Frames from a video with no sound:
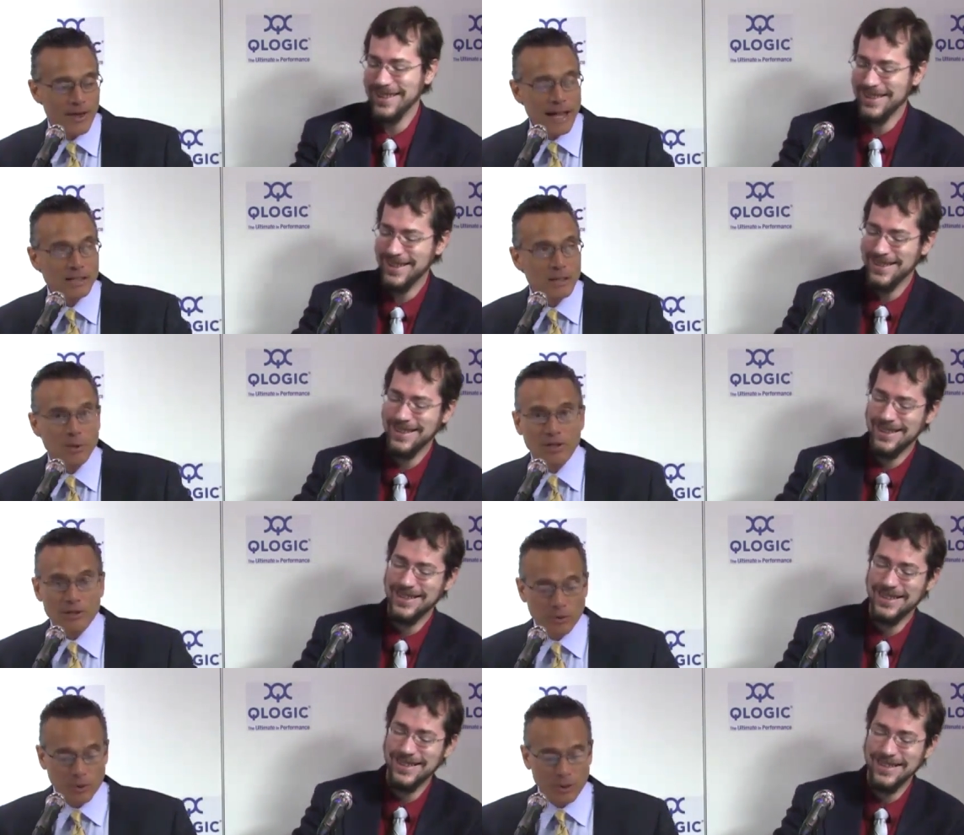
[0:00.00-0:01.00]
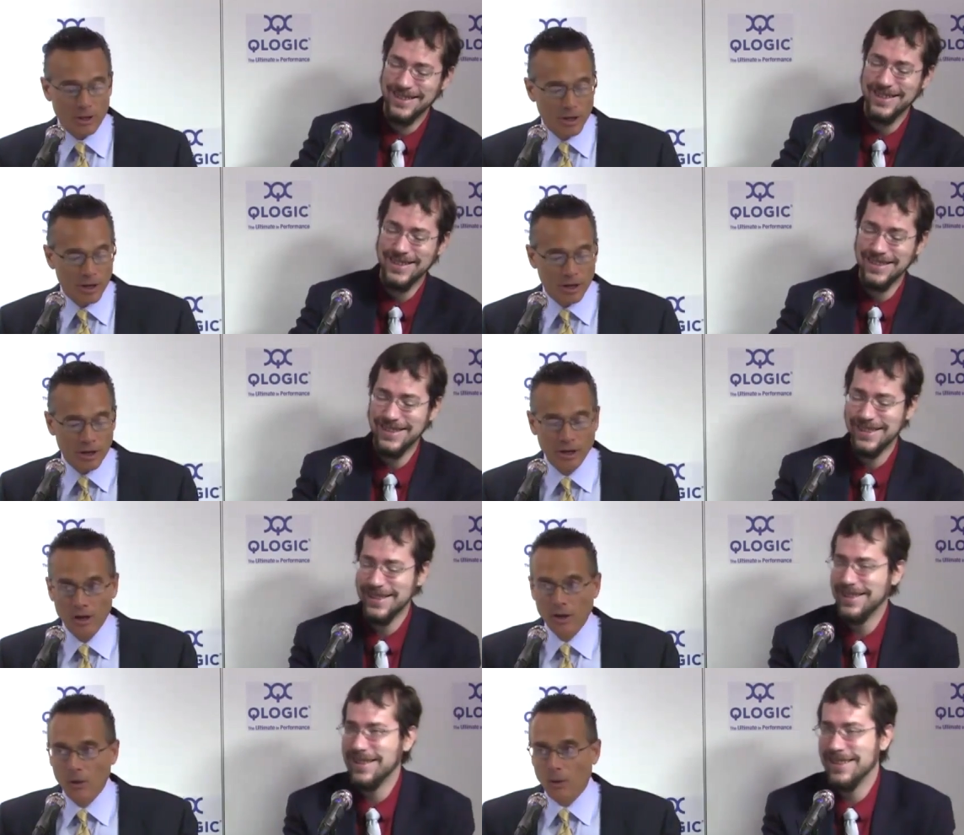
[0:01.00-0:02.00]
Speaker 1: so that's the big story here.
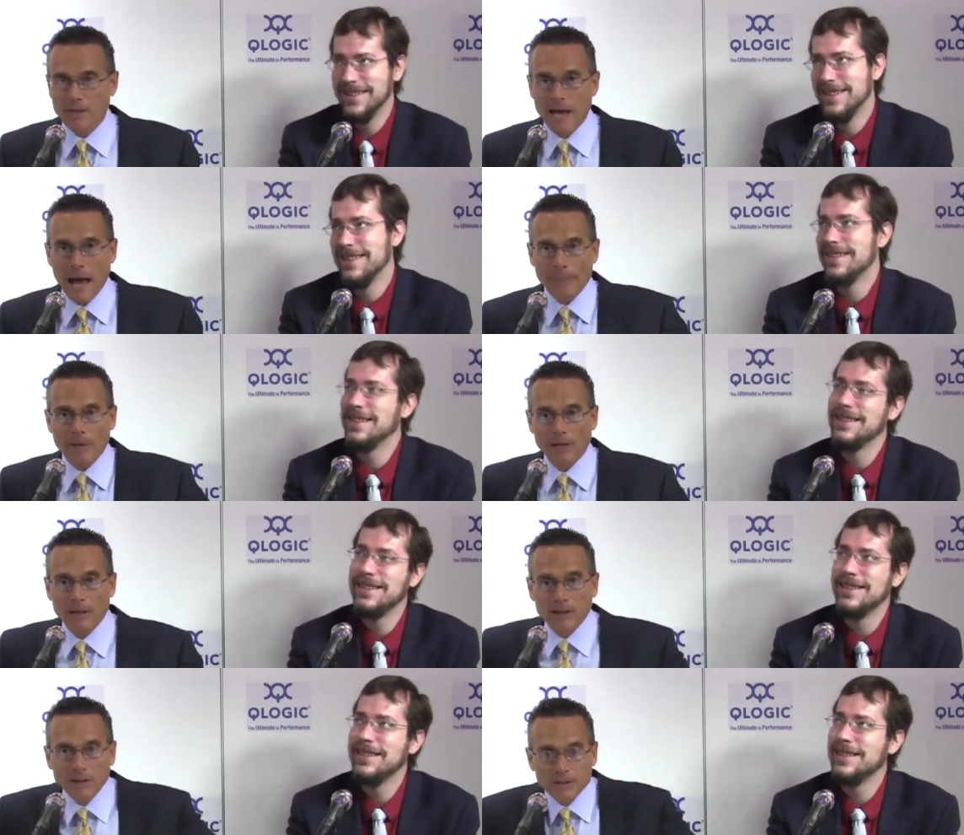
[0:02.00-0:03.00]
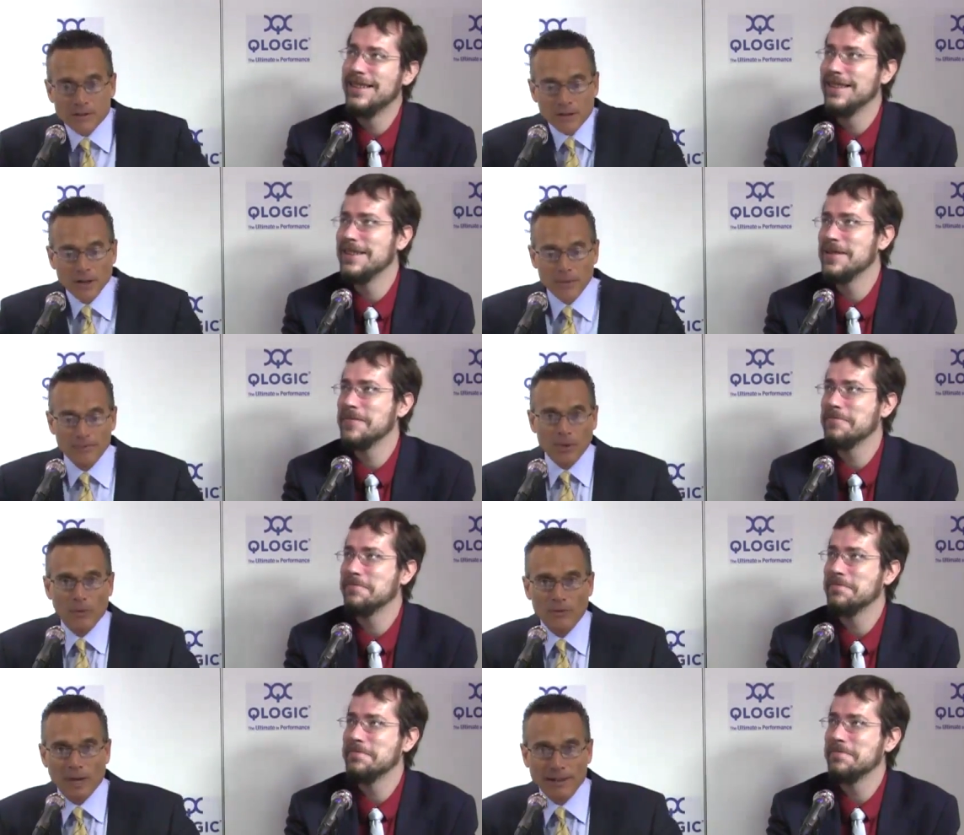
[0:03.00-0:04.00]
What's happening is um,
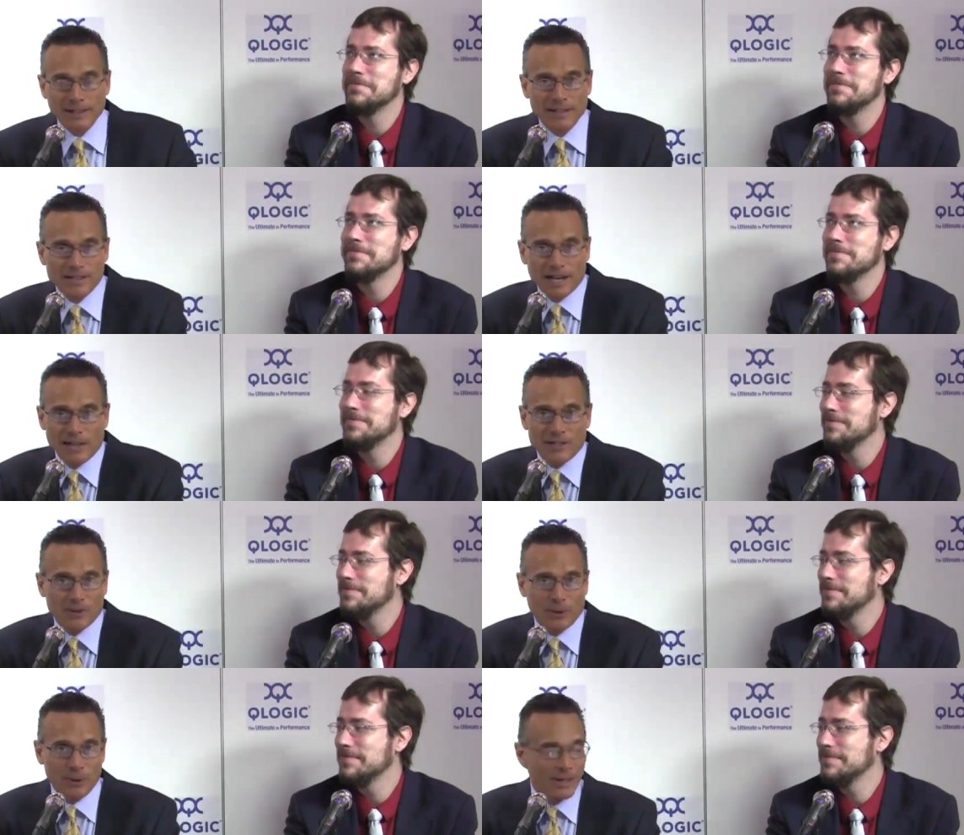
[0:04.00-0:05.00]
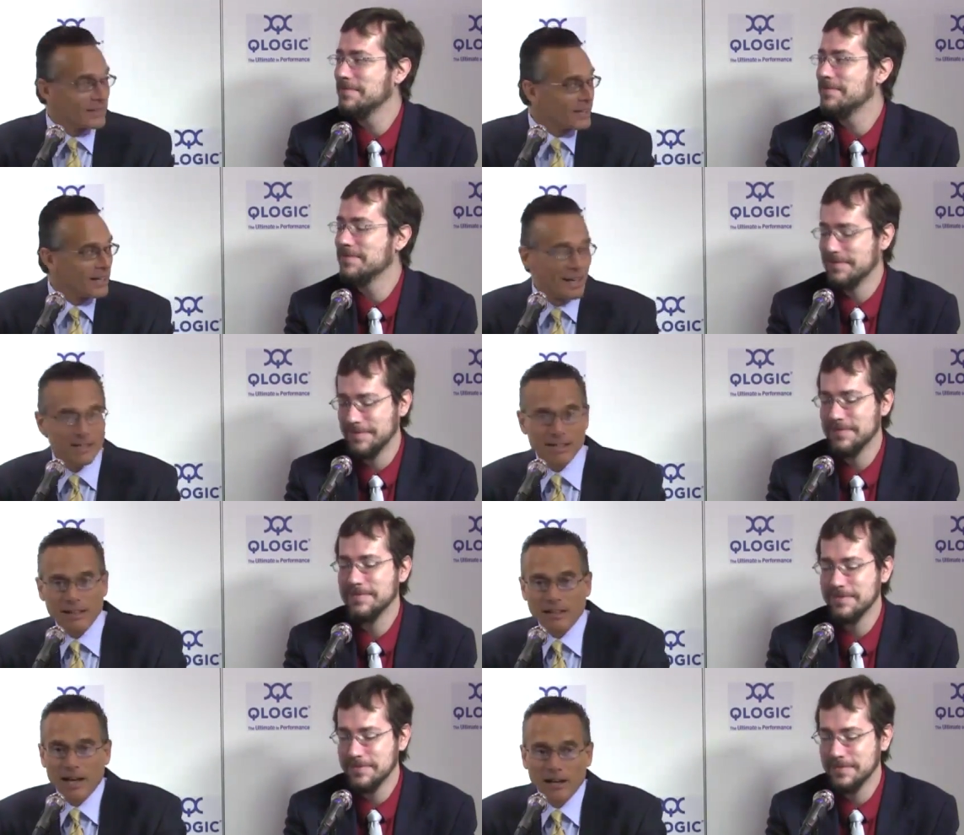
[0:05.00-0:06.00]
we've got the inside story at, at
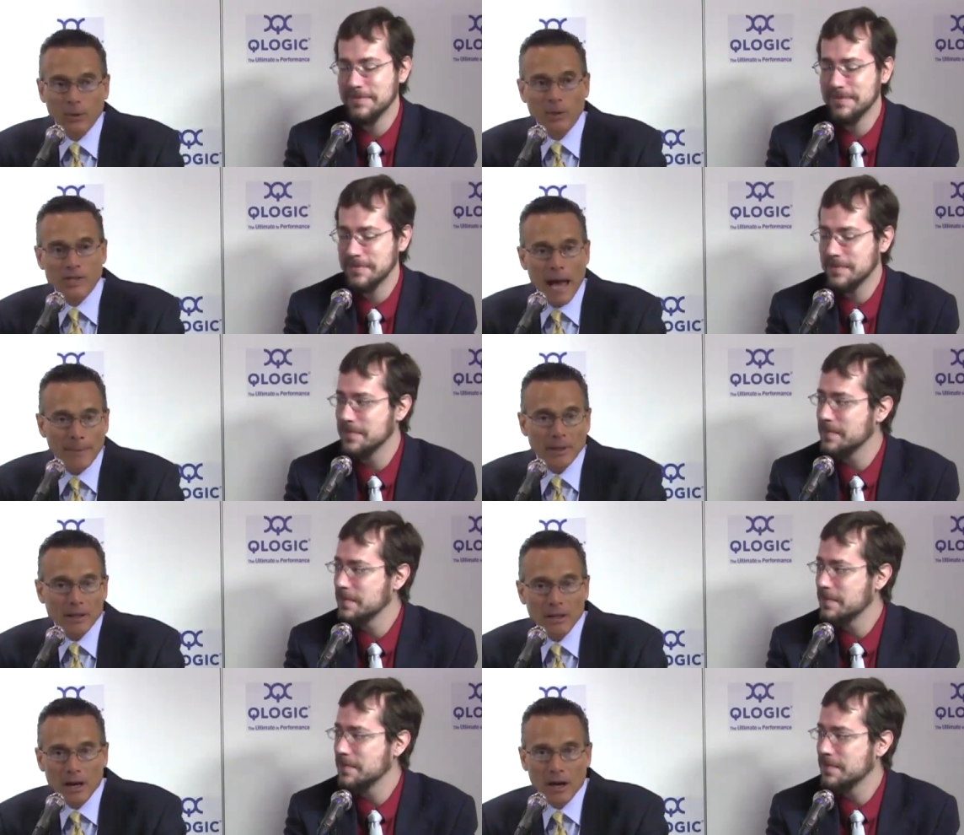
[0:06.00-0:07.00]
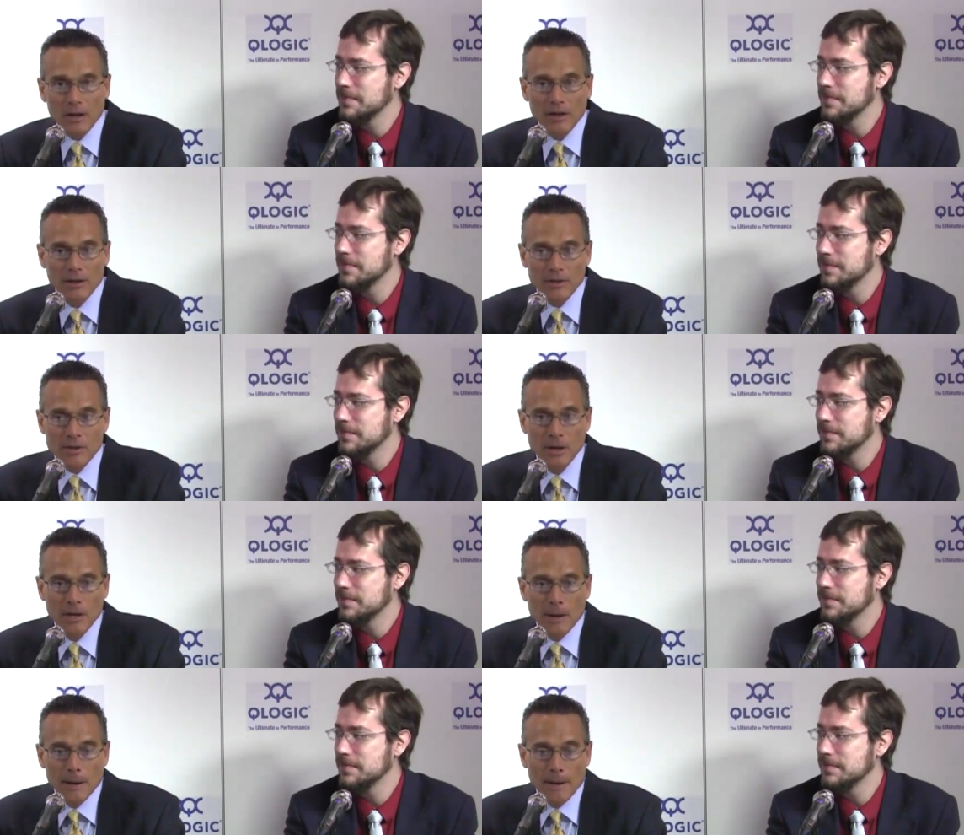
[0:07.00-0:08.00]
SiliconANGLE. What's happening here is
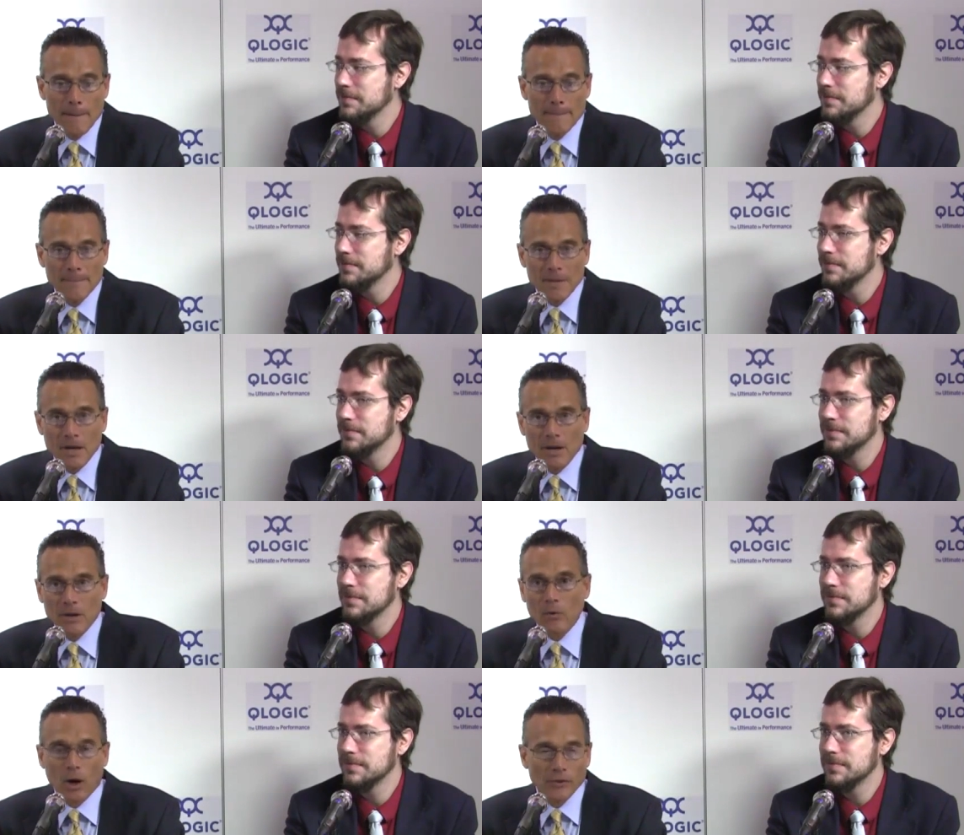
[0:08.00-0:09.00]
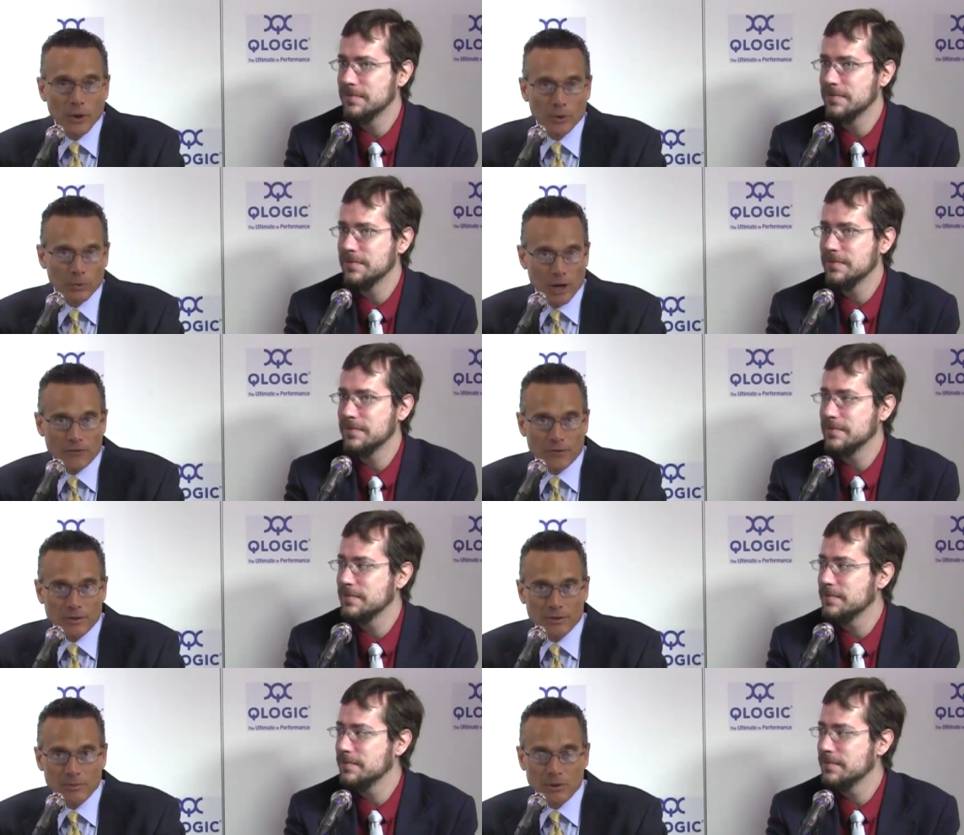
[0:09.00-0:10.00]
um, you all know the
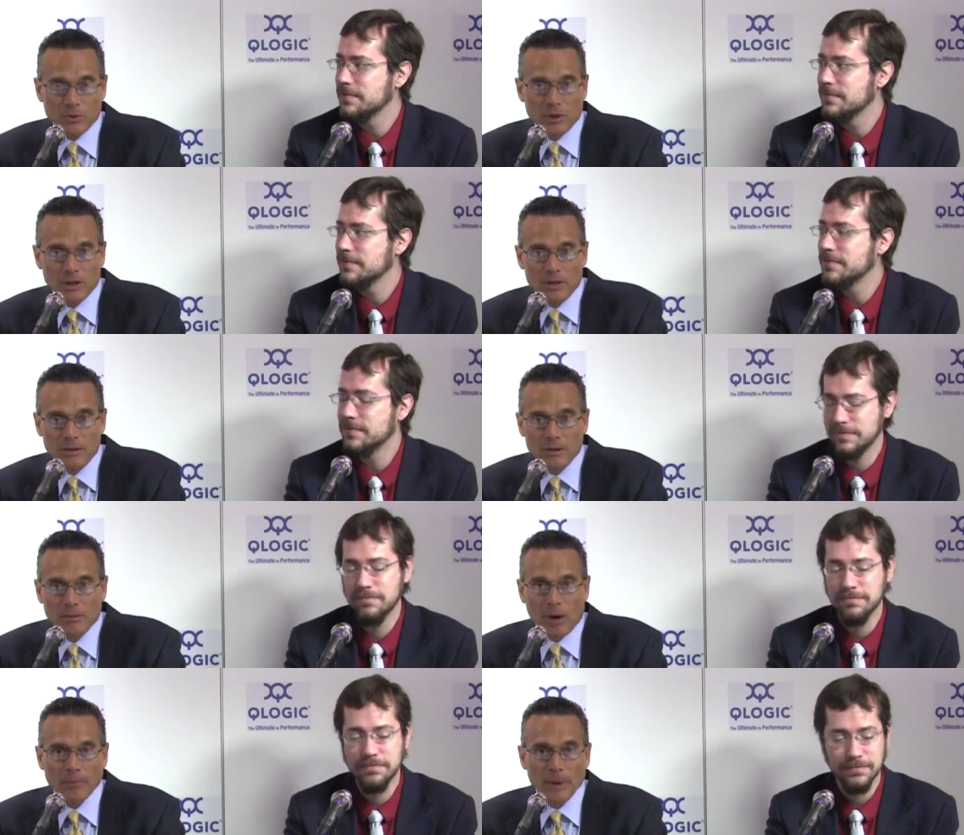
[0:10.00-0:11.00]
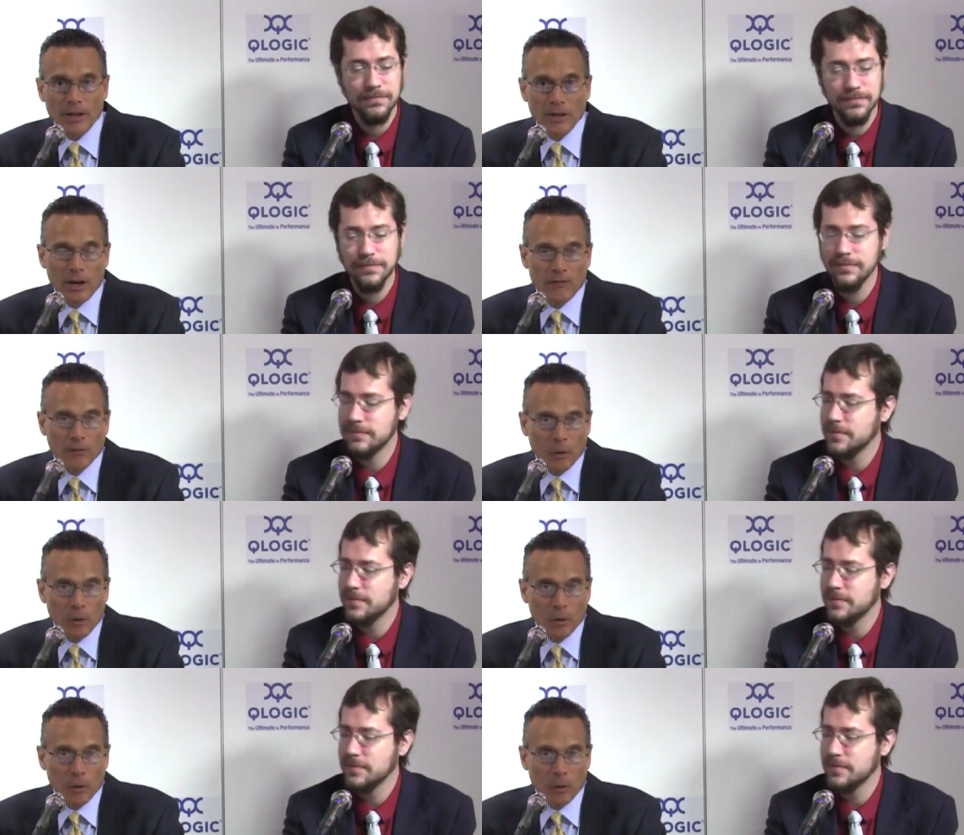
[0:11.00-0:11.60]
rift between Marc Benioff,